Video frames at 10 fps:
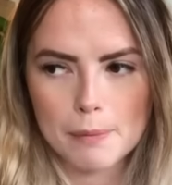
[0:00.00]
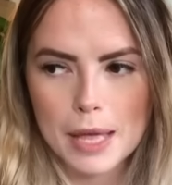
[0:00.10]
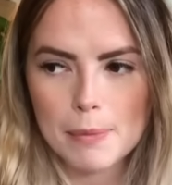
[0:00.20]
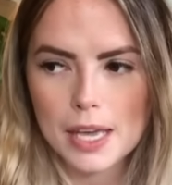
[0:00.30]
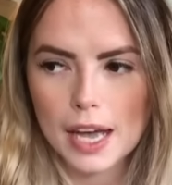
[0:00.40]

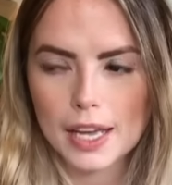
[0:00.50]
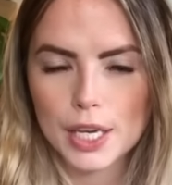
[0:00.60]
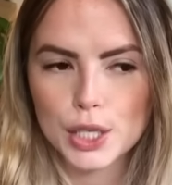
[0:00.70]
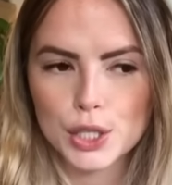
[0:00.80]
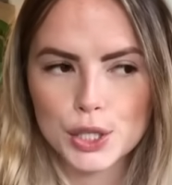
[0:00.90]
maybe
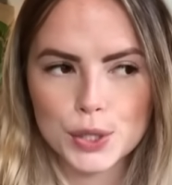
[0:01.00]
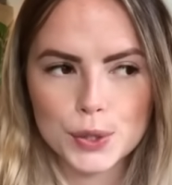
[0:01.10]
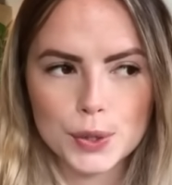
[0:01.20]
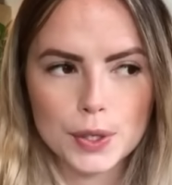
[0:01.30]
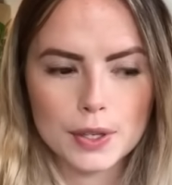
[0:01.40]
I can
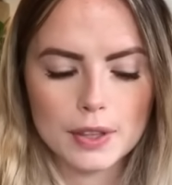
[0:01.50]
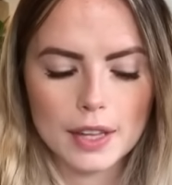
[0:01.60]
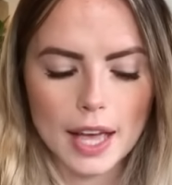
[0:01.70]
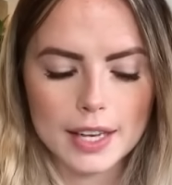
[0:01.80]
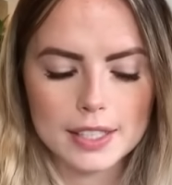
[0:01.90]
do
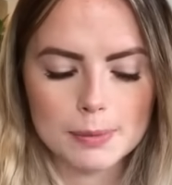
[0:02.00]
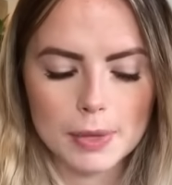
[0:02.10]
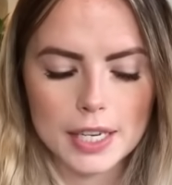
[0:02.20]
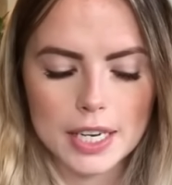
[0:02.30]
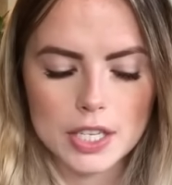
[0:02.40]
the
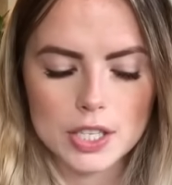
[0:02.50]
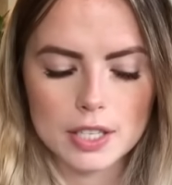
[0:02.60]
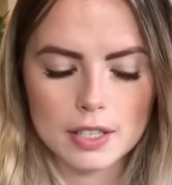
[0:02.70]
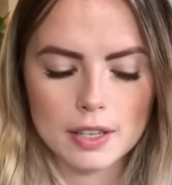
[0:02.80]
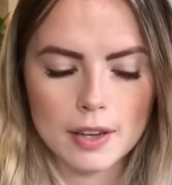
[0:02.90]

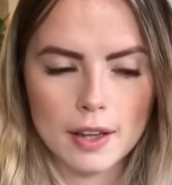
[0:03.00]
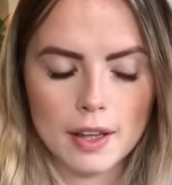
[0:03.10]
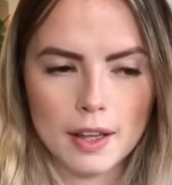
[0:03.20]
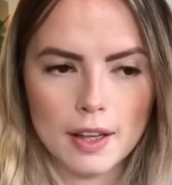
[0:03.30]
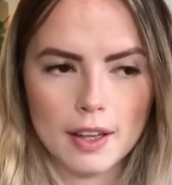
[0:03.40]
explanation
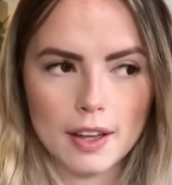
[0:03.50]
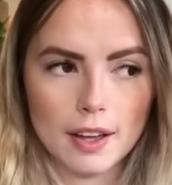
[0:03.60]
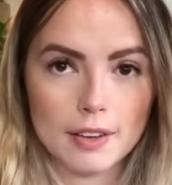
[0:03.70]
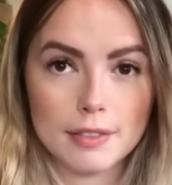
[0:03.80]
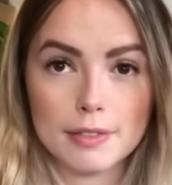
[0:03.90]

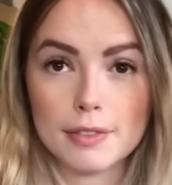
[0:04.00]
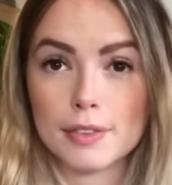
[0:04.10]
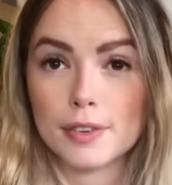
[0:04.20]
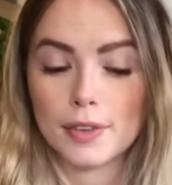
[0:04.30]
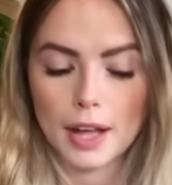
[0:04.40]
of
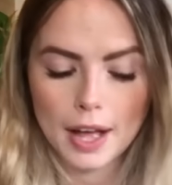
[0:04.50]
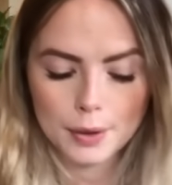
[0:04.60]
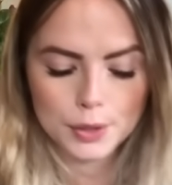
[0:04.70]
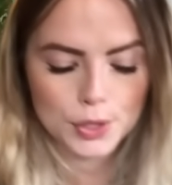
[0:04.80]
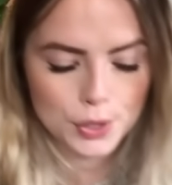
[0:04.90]

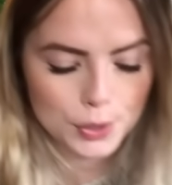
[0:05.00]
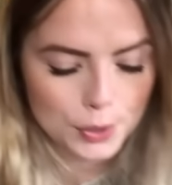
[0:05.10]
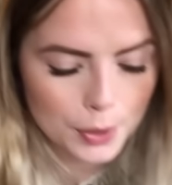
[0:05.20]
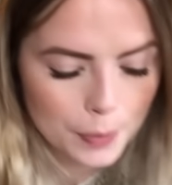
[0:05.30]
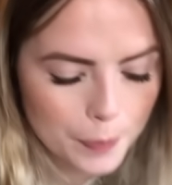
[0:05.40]
how
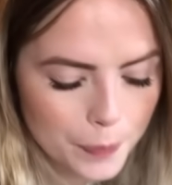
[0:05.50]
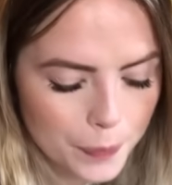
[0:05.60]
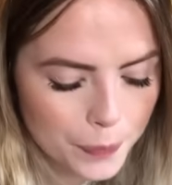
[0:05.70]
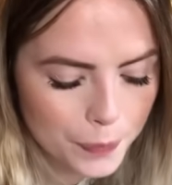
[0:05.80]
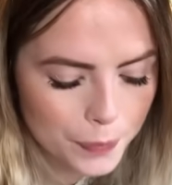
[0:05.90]
to...
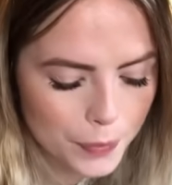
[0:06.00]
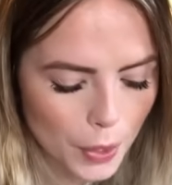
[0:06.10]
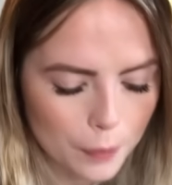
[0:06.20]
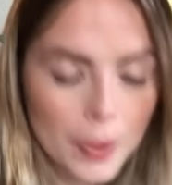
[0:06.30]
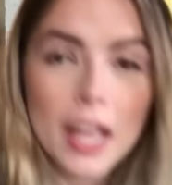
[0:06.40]

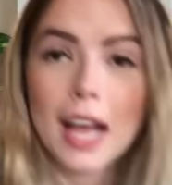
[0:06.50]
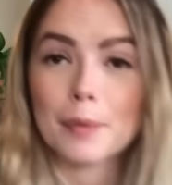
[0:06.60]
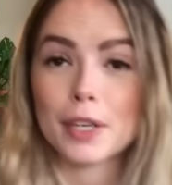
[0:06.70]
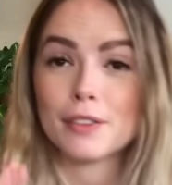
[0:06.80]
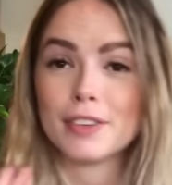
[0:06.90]
No,
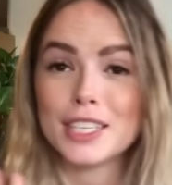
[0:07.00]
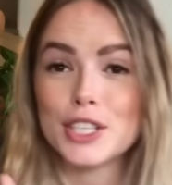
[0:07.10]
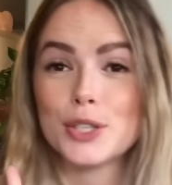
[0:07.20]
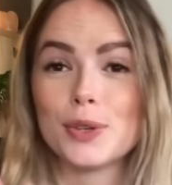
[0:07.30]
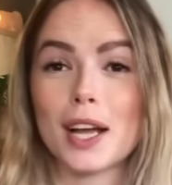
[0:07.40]
I'm going to
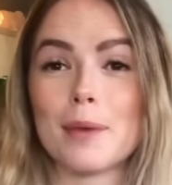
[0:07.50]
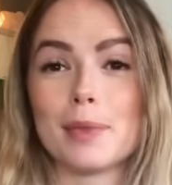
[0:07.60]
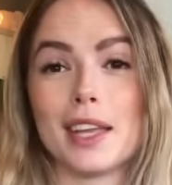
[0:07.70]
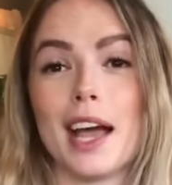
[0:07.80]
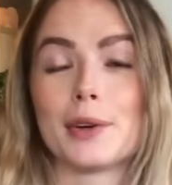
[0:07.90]
finish doing
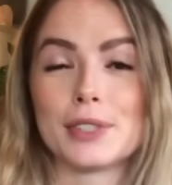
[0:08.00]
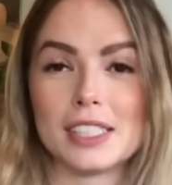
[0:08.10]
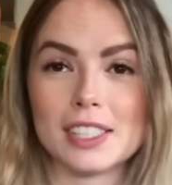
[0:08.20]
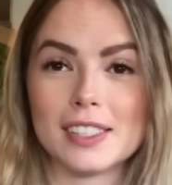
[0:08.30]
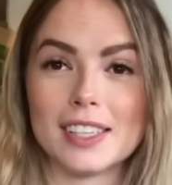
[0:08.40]
up the
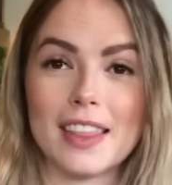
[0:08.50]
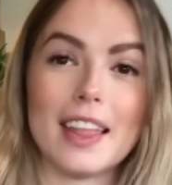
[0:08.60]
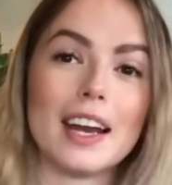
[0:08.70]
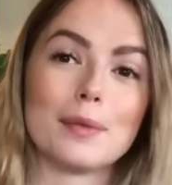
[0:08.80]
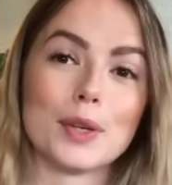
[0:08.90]
acquisitions
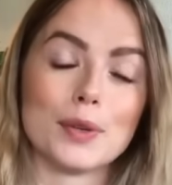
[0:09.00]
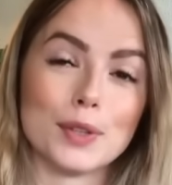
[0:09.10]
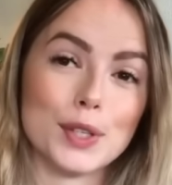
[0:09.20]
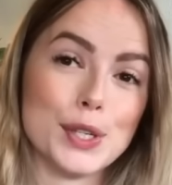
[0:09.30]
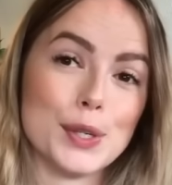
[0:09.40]
and then I'm
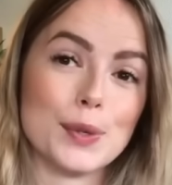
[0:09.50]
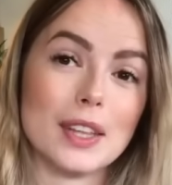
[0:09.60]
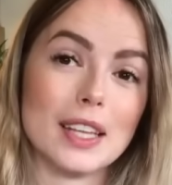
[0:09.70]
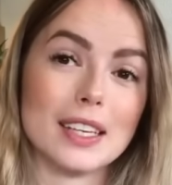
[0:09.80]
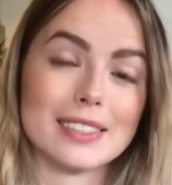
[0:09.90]
going to
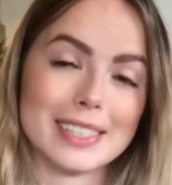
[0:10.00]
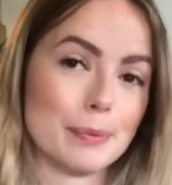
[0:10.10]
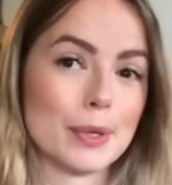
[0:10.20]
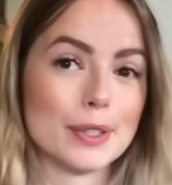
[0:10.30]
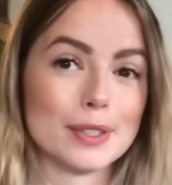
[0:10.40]
do the
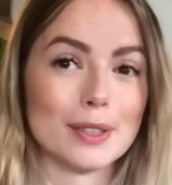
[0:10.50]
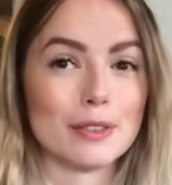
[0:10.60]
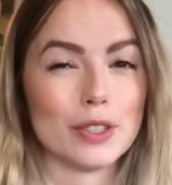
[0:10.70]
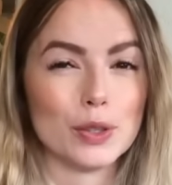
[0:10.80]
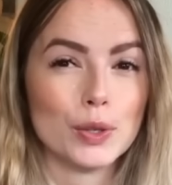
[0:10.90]
slipper. So
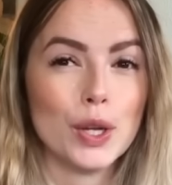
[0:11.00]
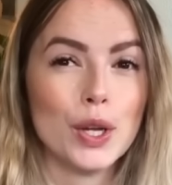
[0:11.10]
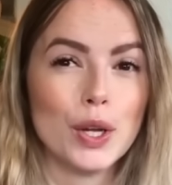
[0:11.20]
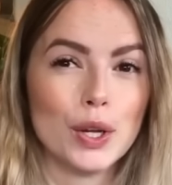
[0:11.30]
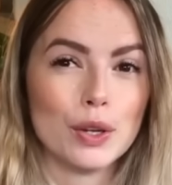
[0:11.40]
if you
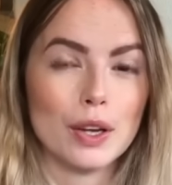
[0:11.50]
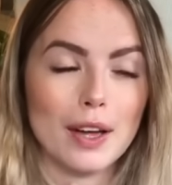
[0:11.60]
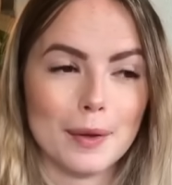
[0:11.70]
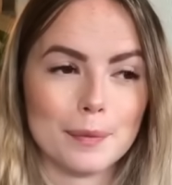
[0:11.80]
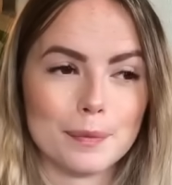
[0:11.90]

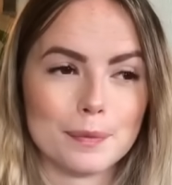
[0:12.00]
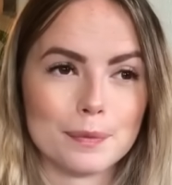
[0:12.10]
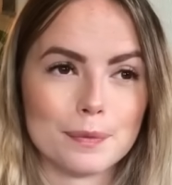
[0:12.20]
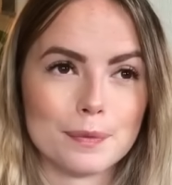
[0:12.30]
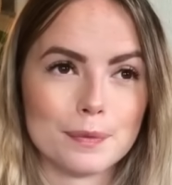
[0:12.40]

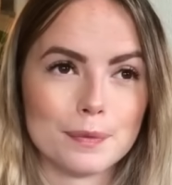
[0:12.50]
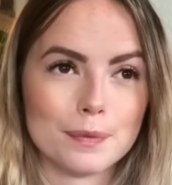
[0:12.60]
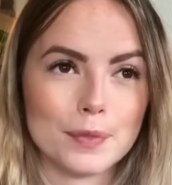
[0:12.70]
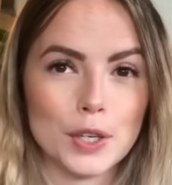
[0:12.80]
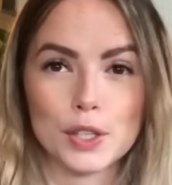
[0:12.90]

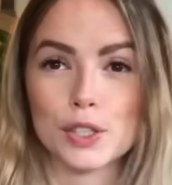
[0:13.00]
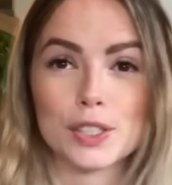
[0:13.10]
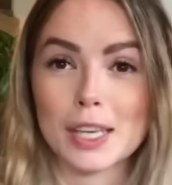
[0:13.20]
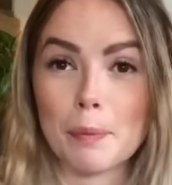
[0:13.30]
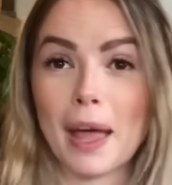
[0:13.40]
can
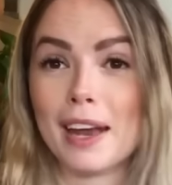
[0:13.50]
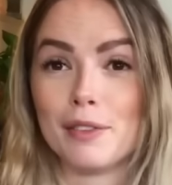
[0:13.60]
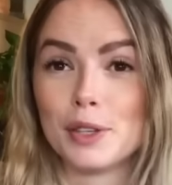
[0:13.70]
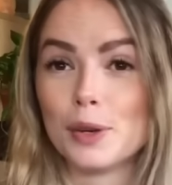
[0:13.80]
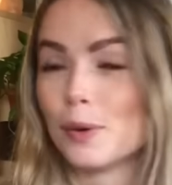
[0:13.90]
just skip
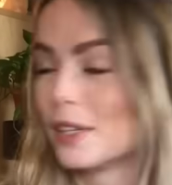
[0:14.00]
ahead if you